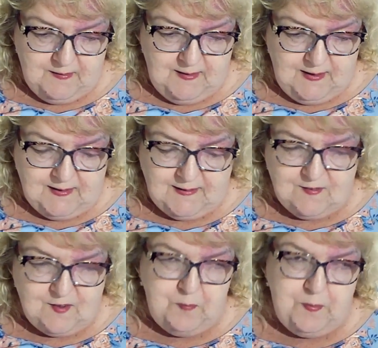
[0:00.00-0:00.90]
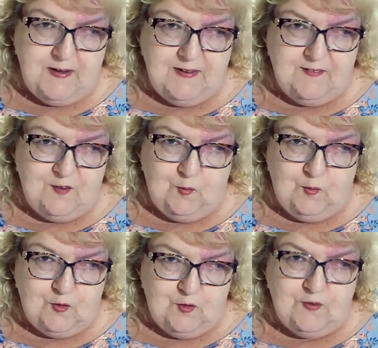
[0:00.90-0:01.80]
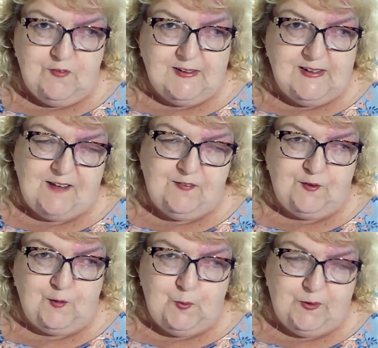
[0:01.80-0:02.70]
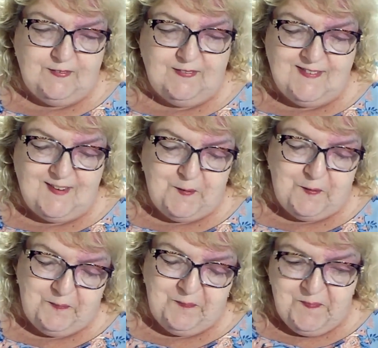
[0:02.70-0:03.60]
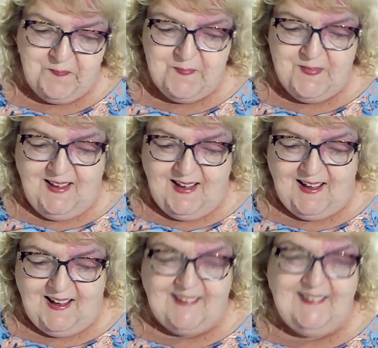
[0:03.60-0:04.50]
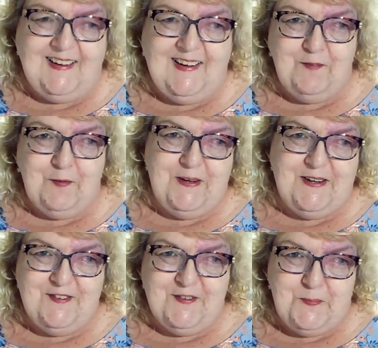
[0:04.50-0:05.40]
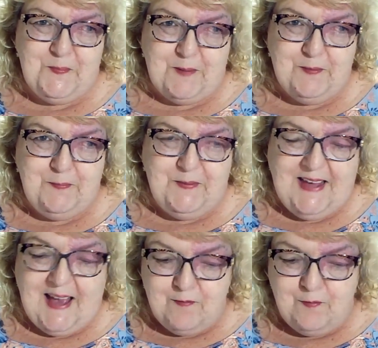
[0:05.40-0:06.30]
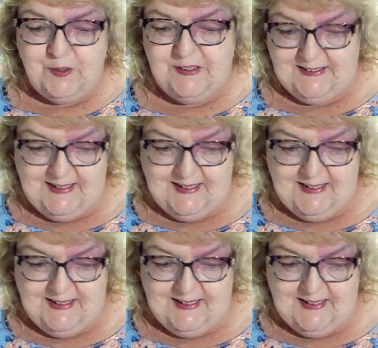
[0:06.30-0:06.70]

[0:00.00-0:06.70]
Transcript: And Sunbonnet Sues are just a classic quilt. So I think everybody should probably have one.